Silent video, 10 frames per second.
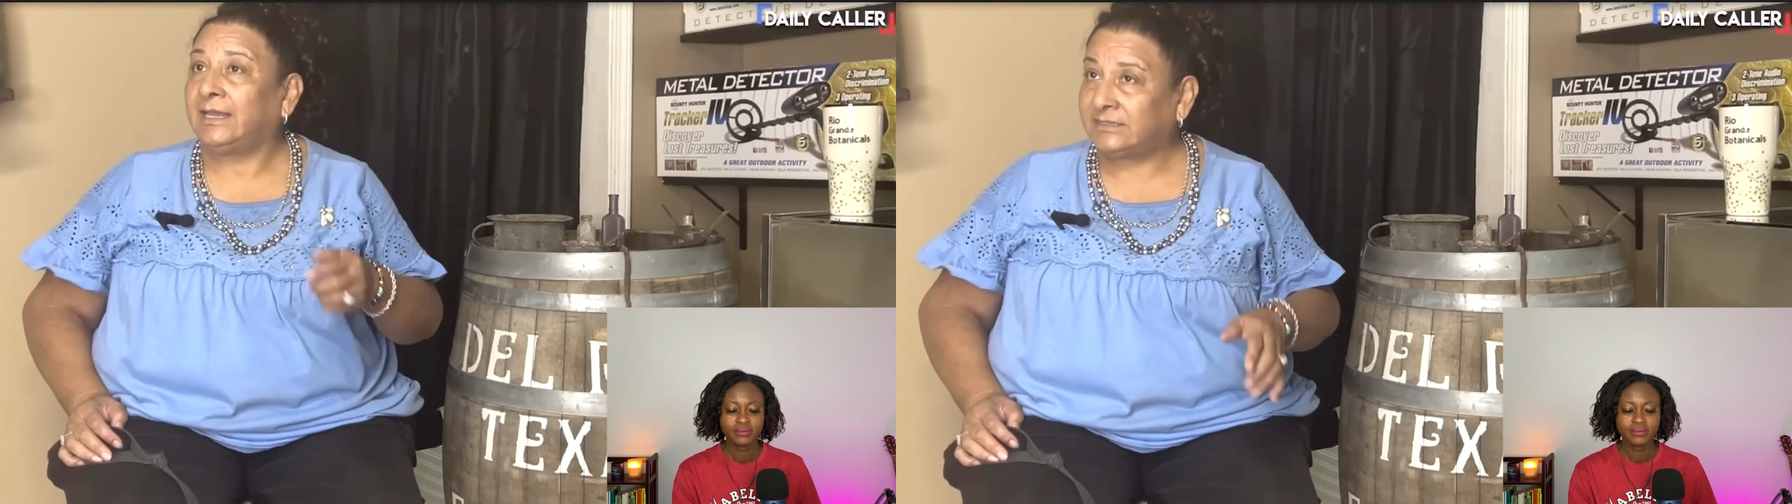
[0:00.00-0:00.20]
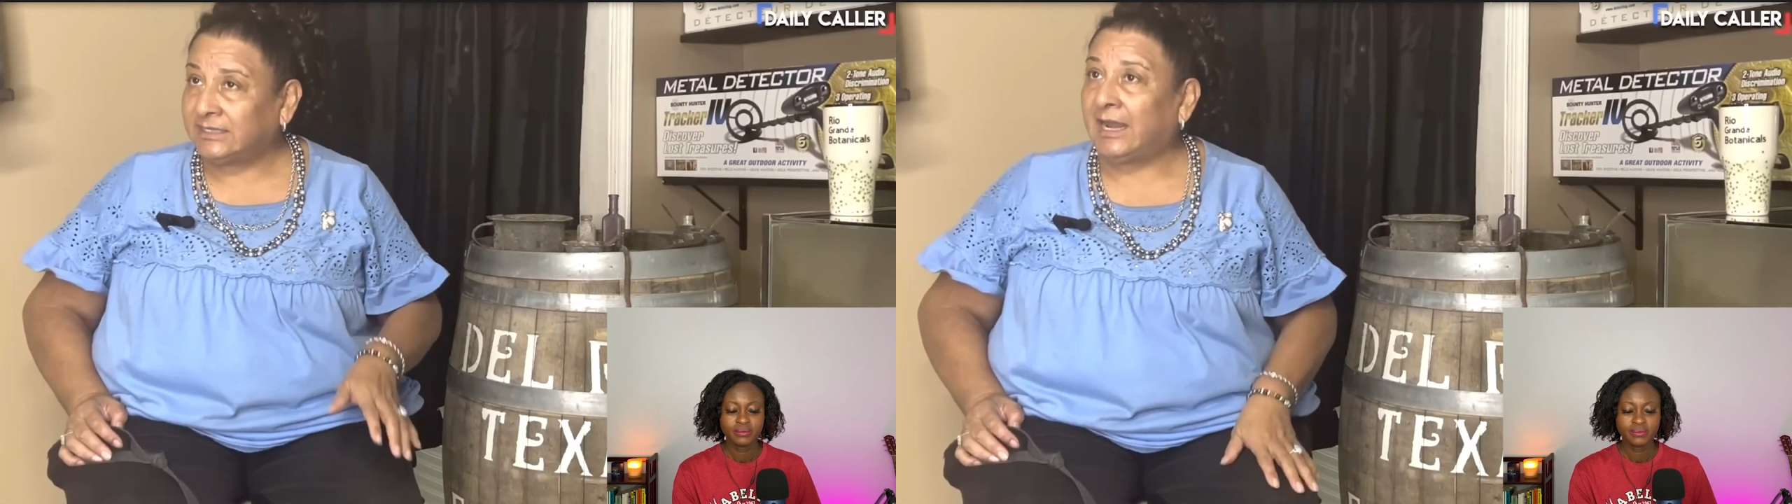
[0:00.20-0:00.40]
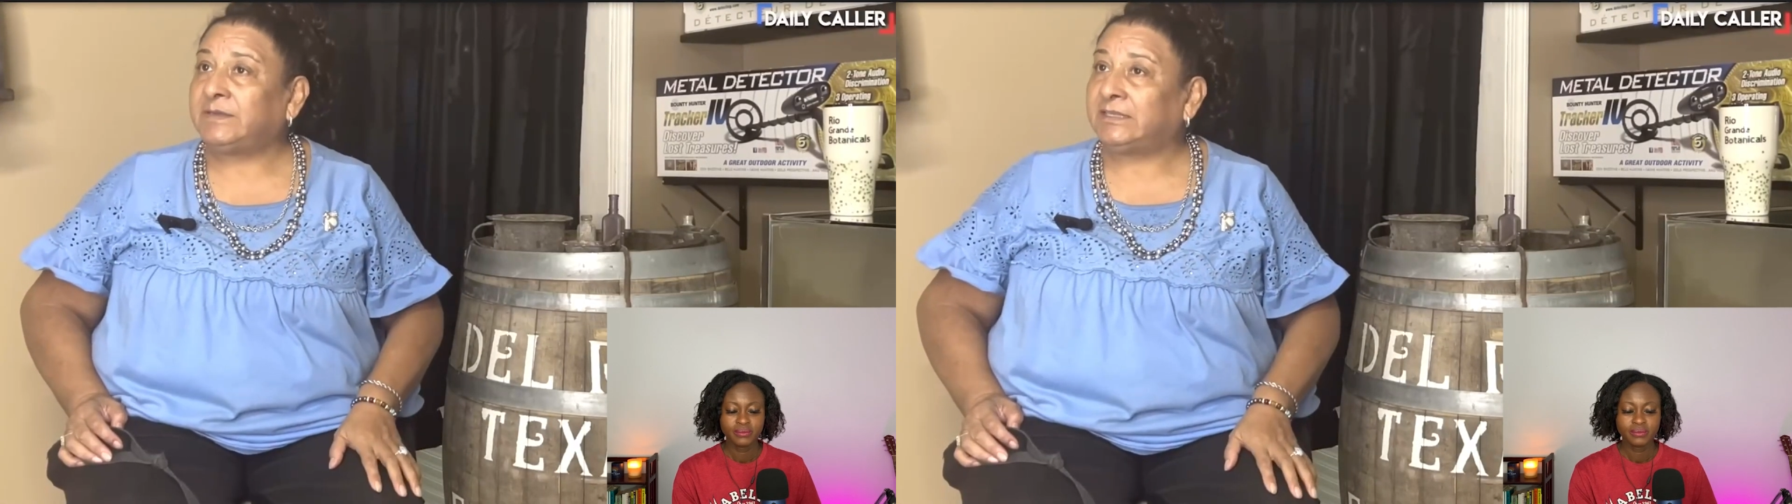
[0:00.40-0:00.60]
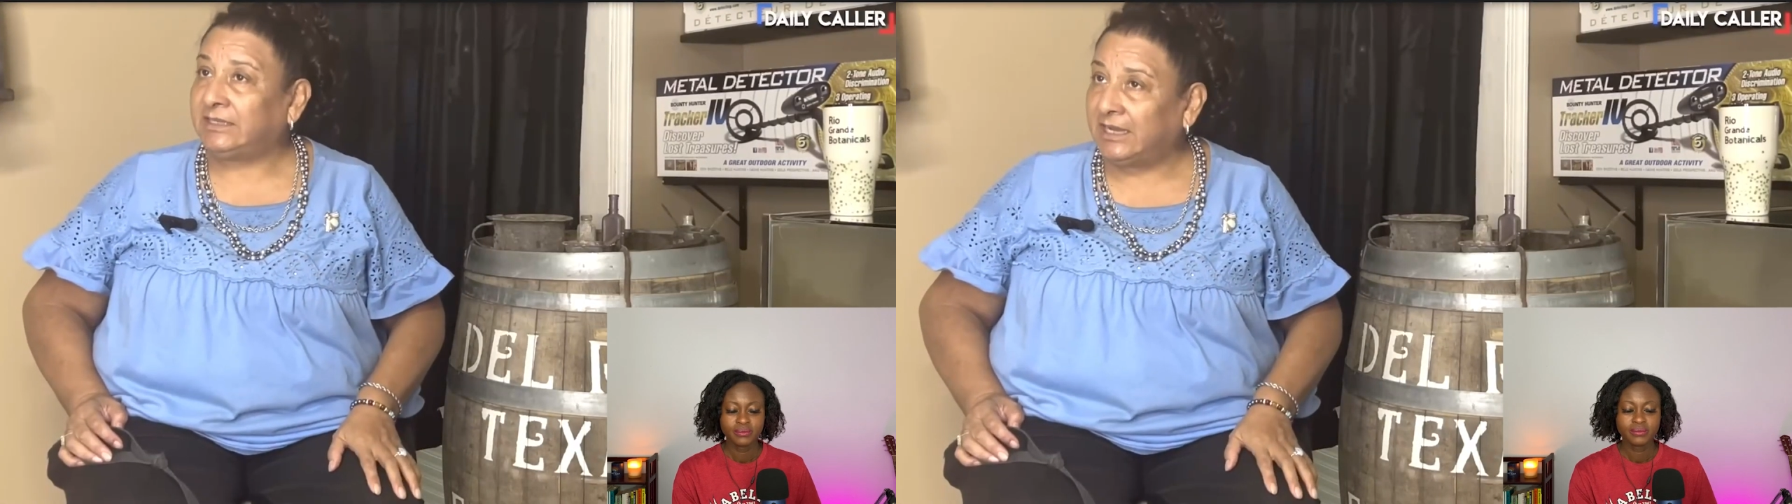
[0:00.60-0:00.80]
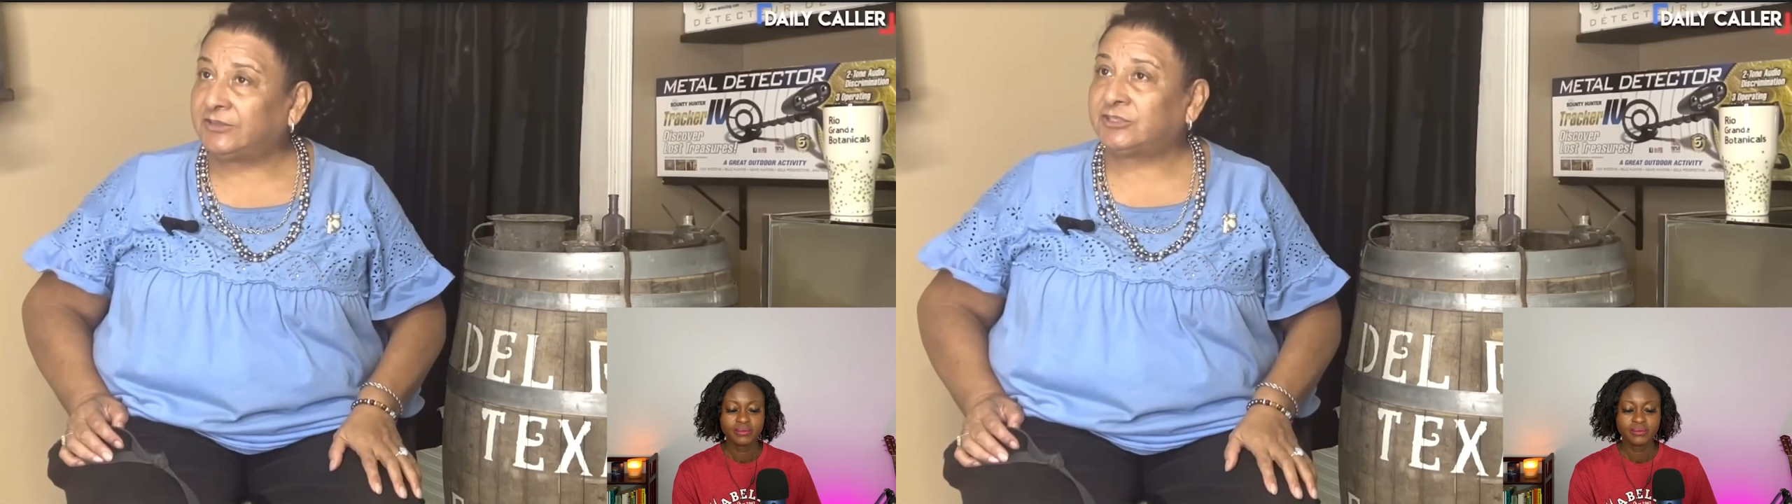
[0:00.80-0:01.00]
It's time
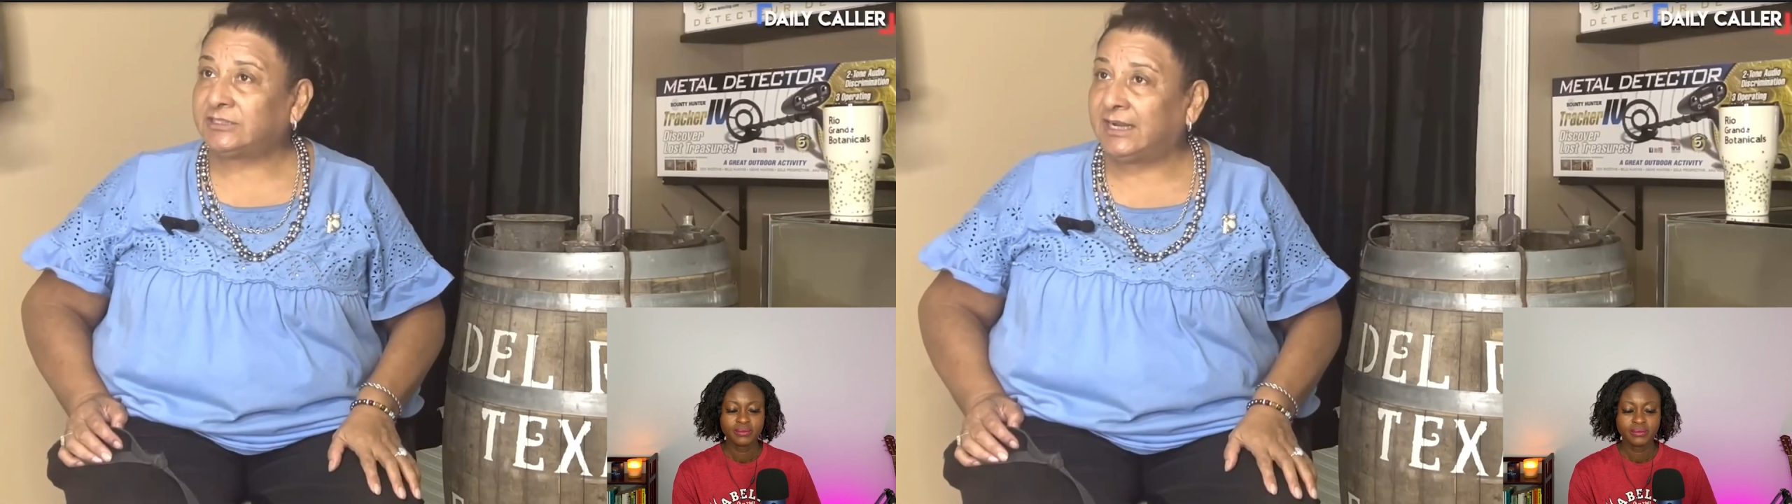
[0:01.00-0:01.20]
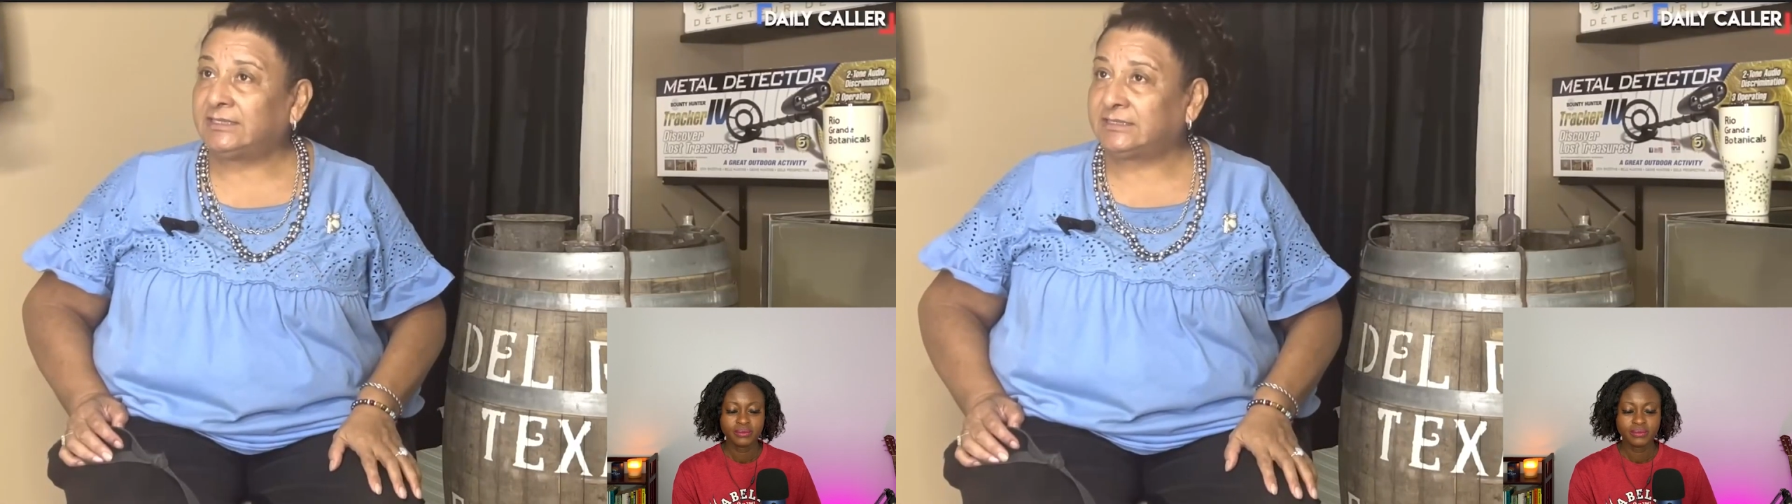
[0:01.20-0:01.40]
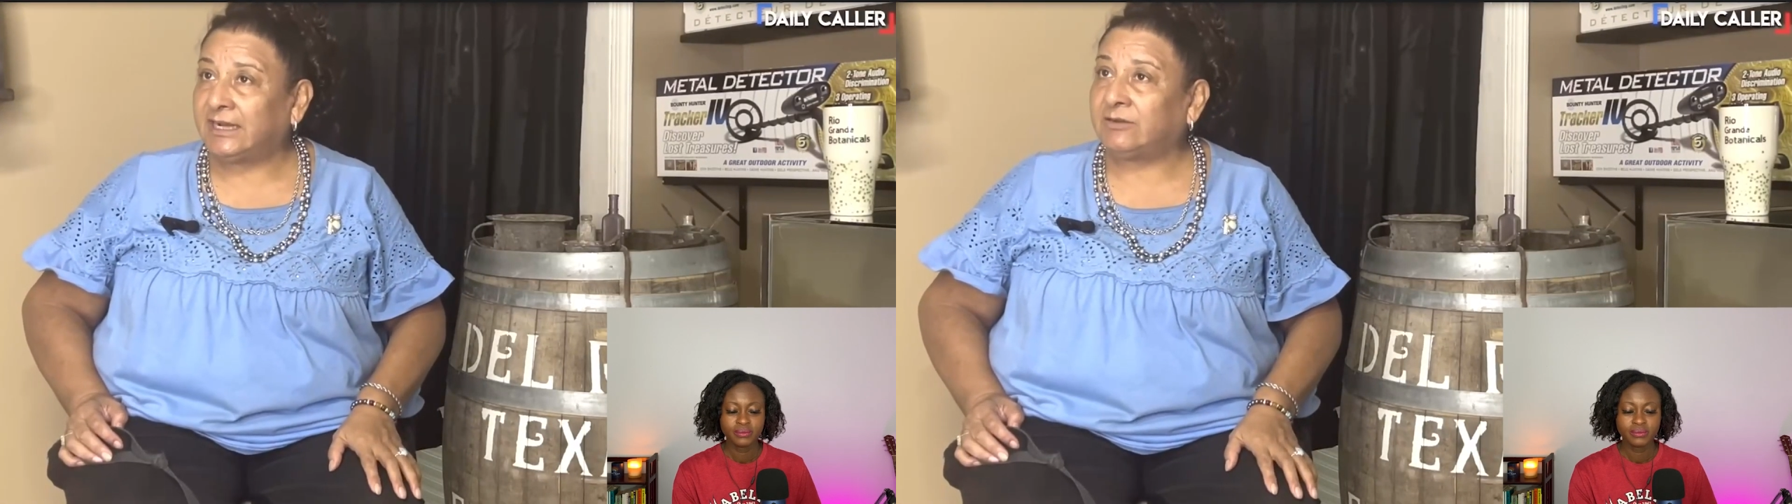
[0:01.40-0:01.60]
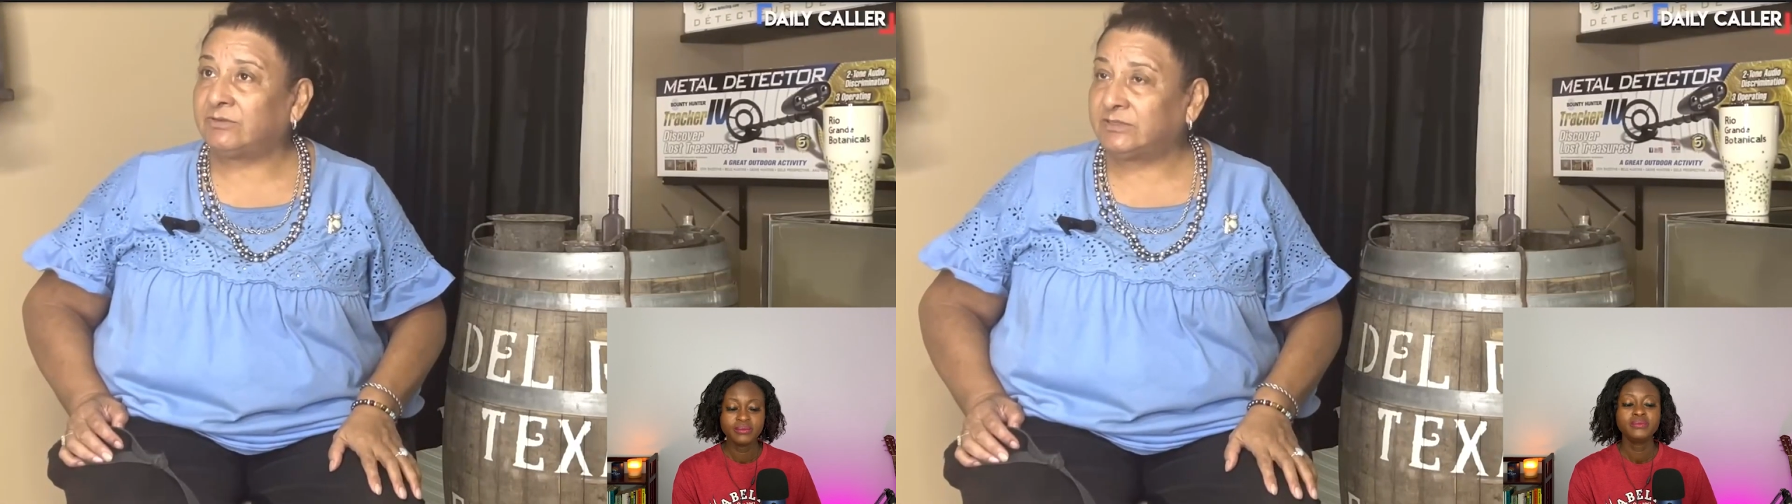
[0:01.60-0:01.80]
that the other states take